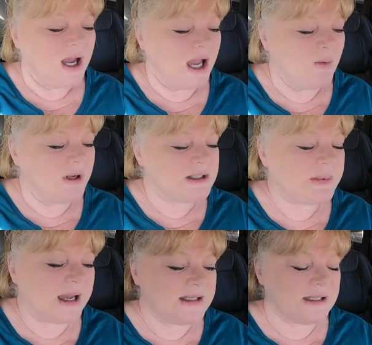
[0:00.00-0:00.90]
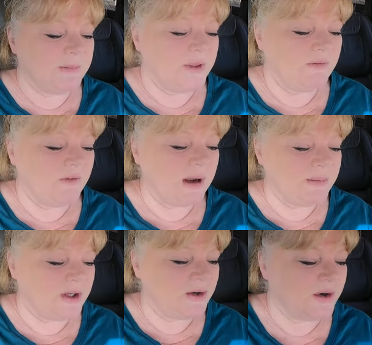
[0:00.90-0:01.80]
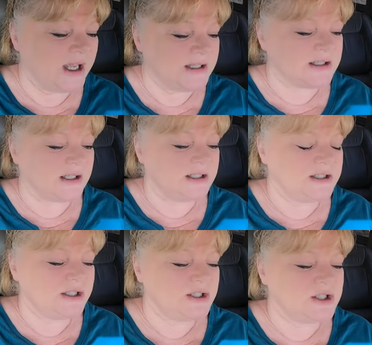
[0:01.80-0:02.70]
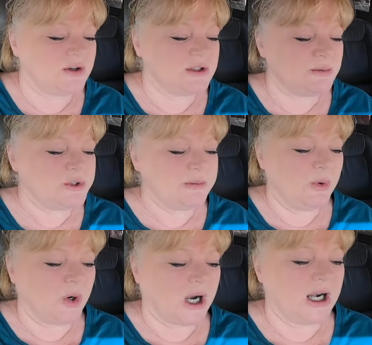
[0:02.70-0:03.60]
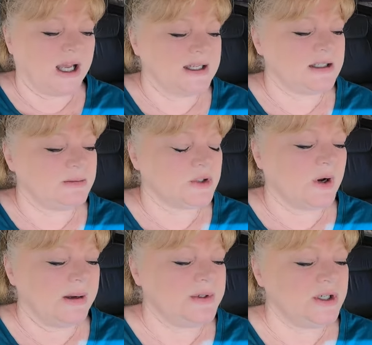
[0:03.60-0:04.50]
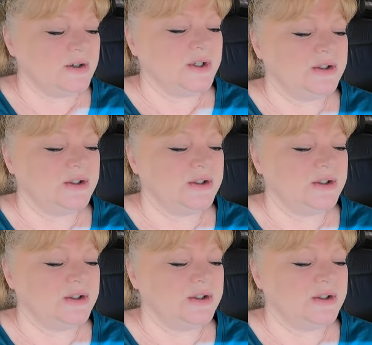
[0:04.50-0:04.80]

I want to buy something from you and Donna to show some support. I subscribe to your